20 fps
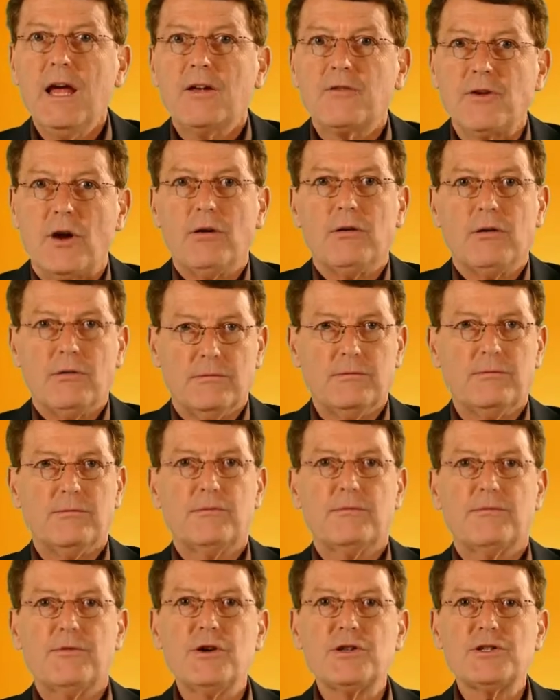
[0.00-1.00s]
So,
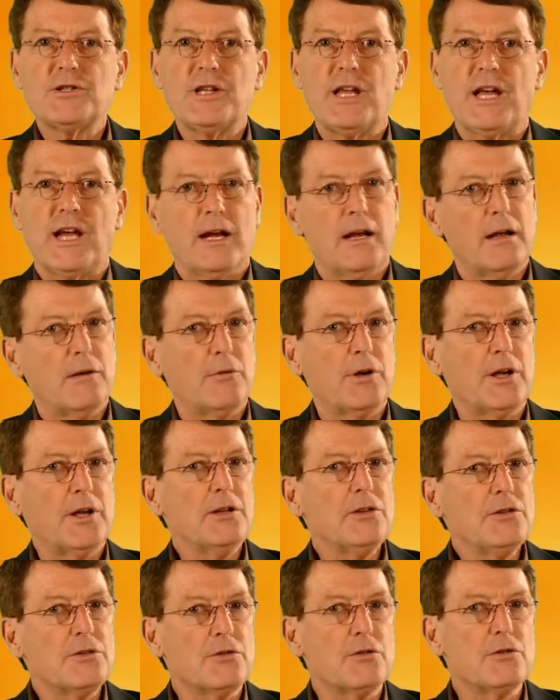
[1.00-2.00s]
first thing, we're
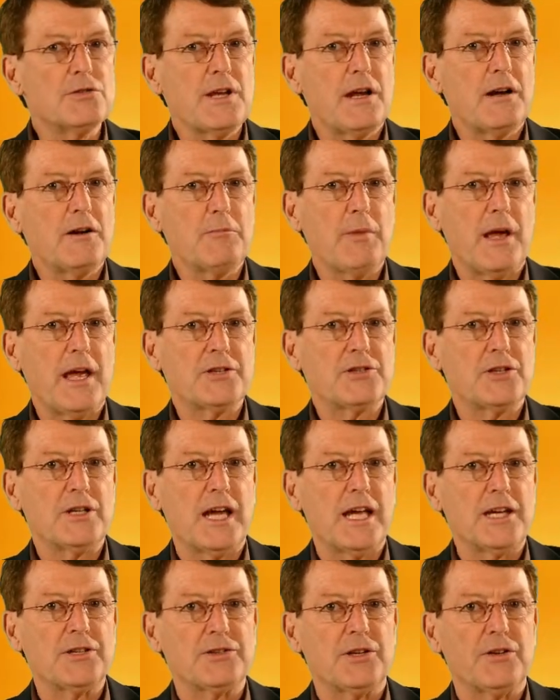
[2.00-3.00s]
going to use our
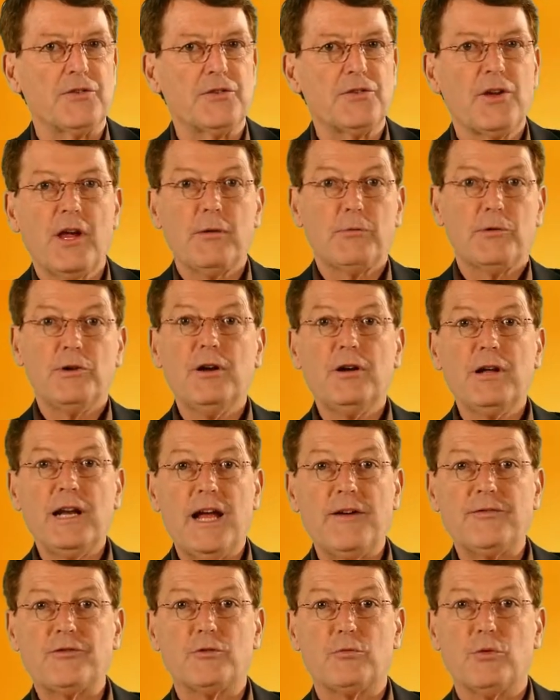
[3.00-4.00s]
imaginations. We're not going
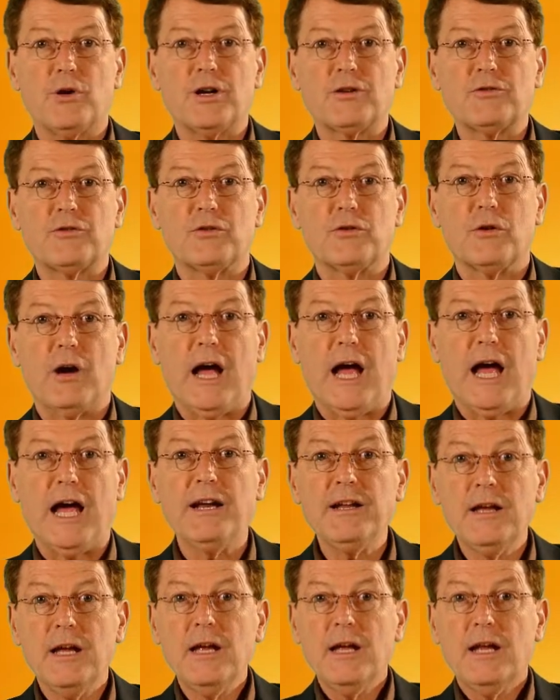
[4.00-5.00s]
to have to work too
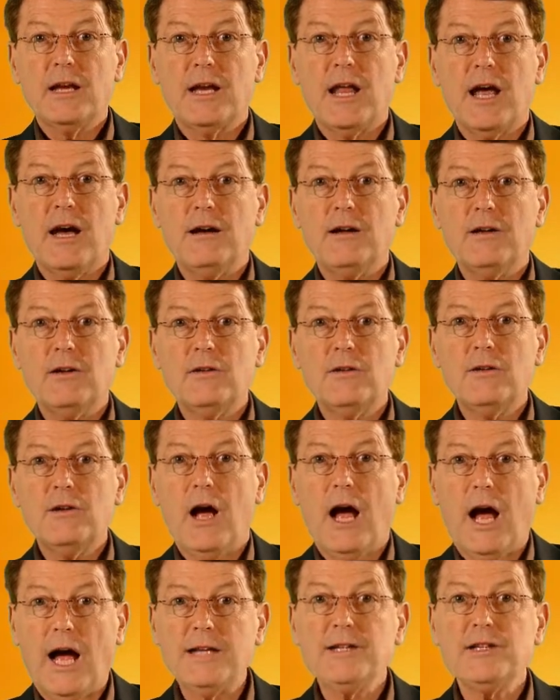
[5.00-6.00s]
hard. Now,
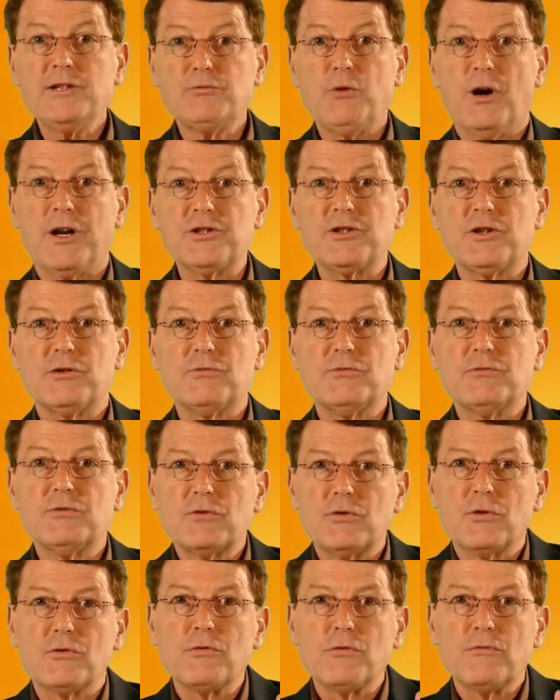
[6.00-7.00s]
I just want you
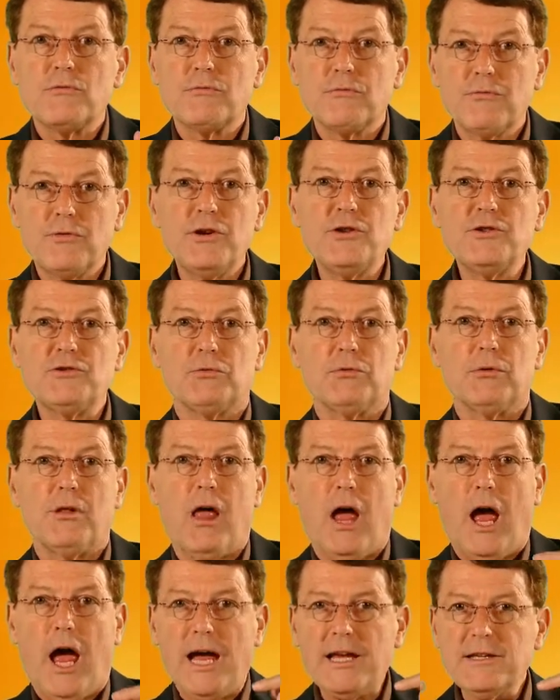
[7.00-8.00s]
to
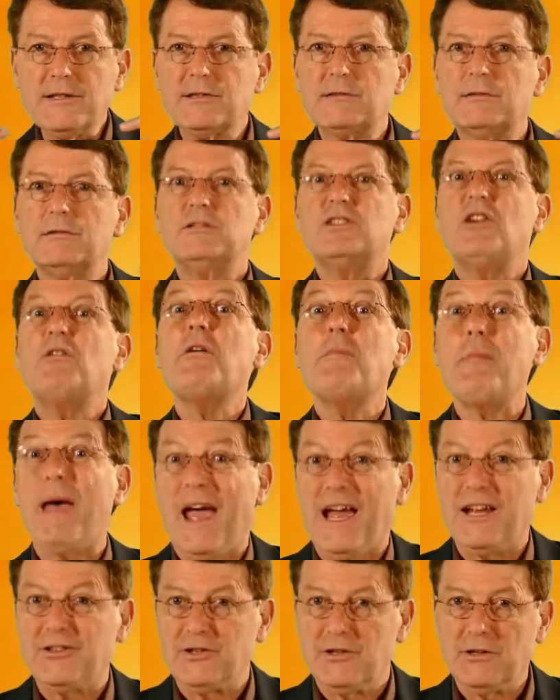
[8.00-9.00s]
visualize, so
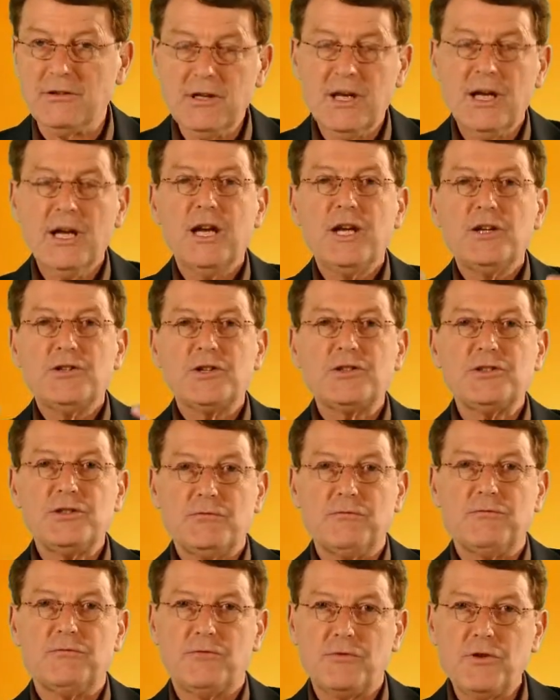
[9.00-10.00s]
imagine, just
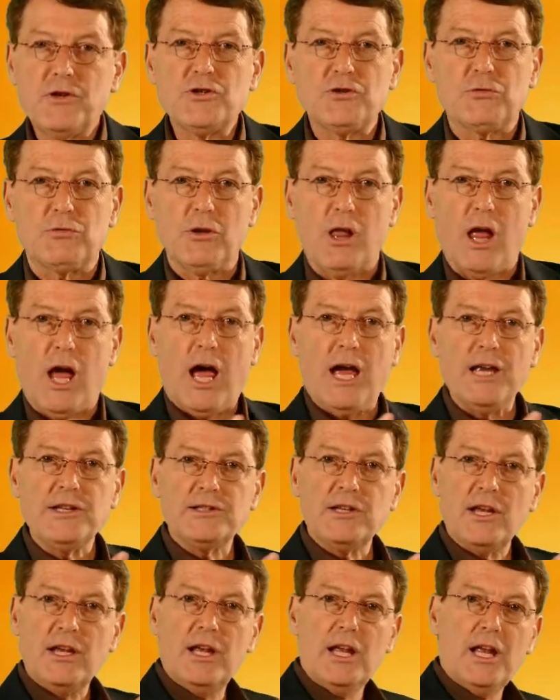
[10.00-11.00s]
to
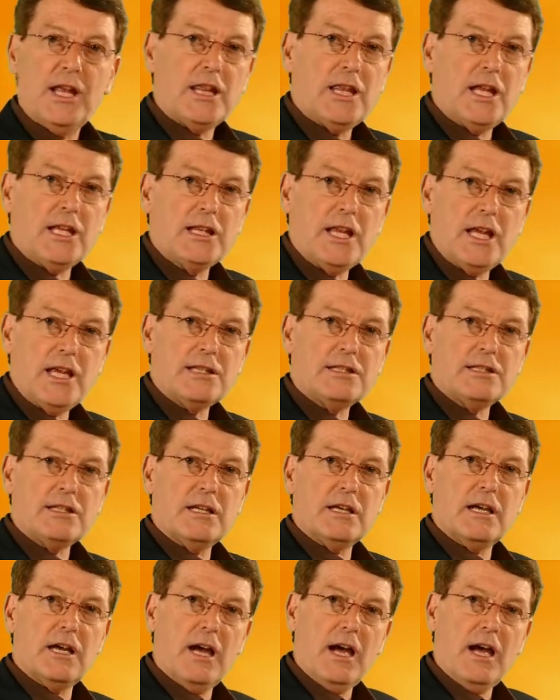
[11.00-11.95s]
visualize that there's